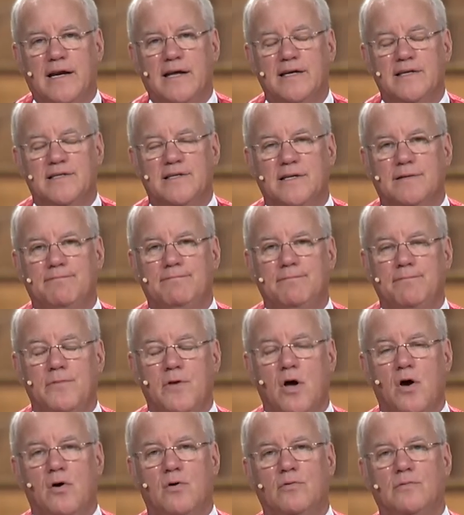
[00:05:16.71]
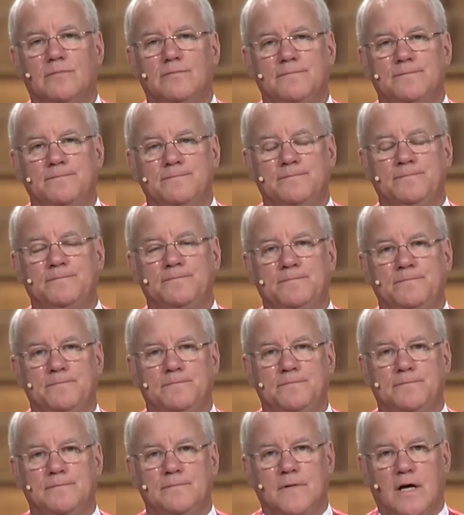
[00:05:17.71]
He said, No,
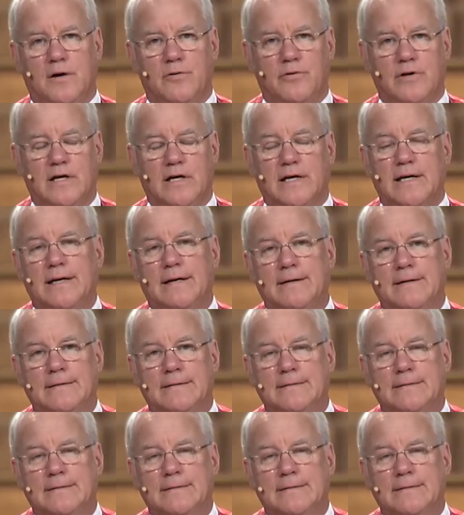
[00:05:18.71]
not really.